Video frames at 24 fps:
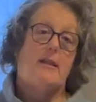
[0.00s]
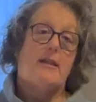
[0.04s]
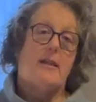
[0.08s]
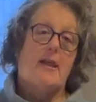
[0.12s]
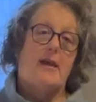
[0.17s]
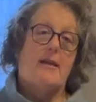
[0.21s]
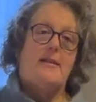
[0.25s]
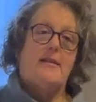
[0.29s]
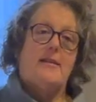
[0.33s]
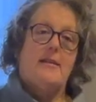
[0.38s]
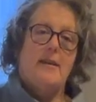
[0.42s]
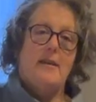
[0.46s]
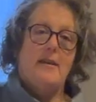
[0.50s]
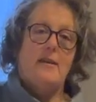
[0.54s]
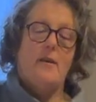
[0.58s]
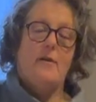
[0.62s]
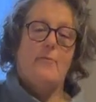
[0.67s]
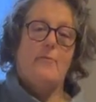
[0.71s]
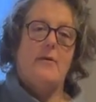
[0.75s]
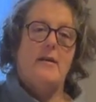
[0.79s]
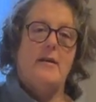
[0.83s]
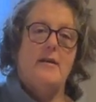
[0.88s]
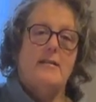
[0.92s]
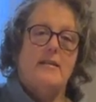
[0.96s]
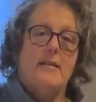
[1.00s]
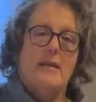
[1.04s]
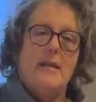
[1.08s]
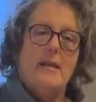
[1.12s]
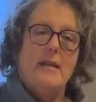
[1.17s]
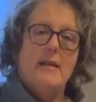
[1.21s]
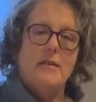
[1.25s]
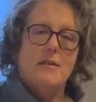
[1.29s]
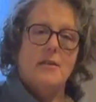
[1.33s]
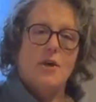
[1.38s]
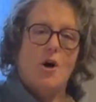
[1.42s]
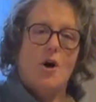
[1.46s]
London was
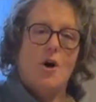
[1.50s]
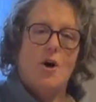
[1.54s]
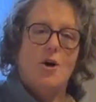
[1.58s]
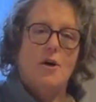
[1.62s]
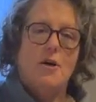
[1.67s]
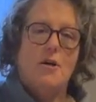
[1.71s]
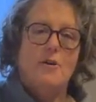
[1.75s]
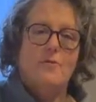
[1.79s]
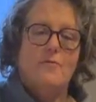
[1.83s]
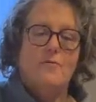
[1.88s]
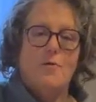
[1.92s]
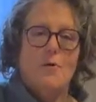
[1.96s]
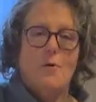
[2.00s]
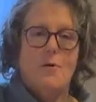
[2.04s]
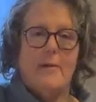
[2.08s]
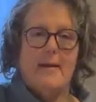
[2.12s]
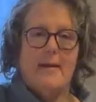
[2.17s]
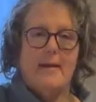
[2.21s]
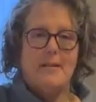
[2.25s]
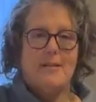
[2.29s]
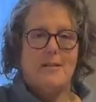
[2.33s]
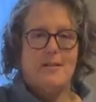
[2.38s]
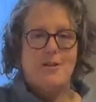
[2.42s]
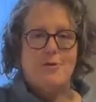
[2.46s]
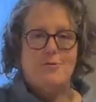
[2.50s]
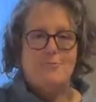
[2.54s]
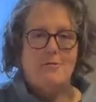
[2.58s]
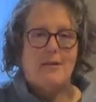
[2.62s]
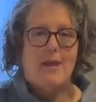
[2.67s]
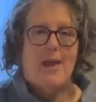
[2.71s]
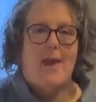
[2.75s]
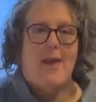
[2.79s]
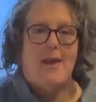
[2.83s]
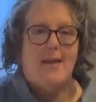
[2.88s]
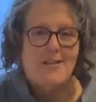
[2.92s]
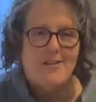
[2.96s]
it's hard rolling a
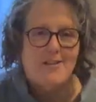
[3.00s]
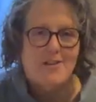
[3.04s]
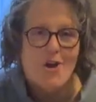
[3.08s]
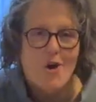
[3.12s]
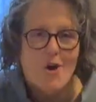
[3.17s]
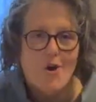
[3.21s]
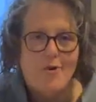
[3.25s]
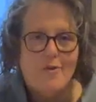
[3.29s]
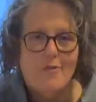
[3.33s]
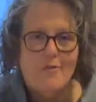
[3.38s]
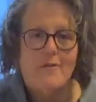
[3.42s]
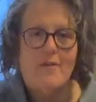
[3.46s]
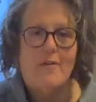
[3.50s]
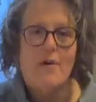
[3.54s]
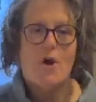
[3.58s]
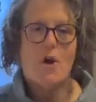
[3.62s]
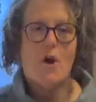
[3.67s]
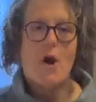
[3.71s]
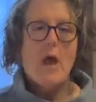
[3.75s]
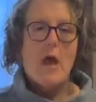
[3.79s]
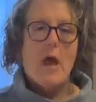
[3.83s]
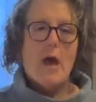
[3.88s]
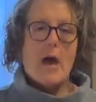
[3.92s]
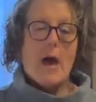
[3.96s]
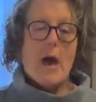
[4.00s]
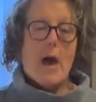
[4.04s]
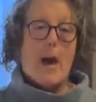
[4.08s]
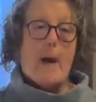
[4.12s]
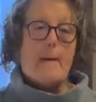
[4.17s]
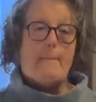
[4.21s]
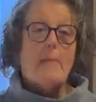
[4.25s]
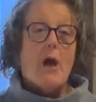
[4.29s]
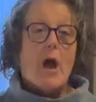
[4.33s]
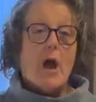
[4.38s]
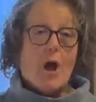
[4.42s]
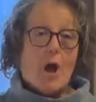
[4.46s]
suitcase over
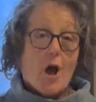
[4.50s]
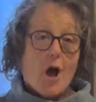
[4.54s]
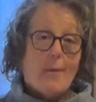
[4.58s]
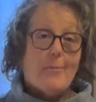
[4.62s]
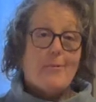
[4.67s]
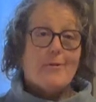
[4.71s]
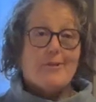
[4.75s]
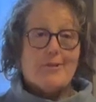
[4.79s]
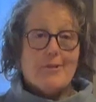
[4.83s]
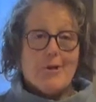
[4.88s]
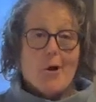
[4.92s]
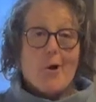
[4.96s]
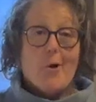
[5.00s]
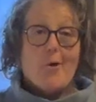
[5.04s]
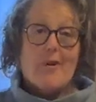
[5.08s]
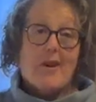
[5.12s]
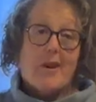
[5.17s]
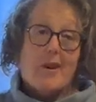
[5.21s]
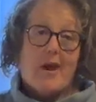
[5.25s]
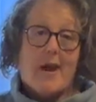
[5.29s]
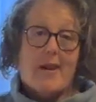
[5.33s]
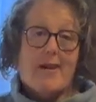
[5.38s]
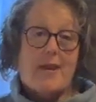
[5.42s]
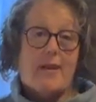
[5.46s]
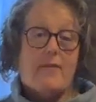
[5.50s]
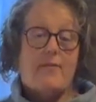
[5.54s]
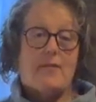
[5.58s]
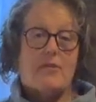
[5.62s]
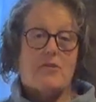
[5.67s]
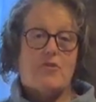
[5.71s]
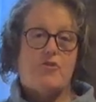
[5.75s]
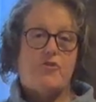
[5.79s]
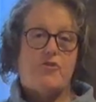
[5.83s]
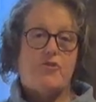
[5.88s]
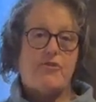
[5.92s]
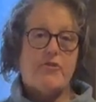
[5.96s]
um, cobblestone and uneven
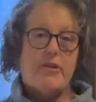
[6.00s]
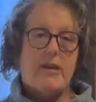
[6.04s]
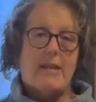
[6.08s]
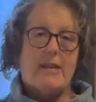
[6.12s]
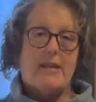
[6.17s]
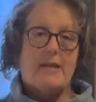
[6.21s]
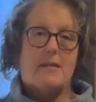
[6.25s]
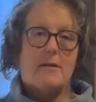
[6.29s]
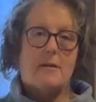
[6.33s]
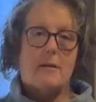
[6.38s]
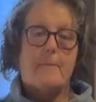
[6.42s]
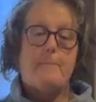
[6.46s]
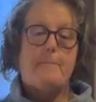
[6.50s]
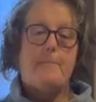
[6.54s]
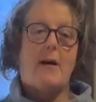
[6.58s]
streets.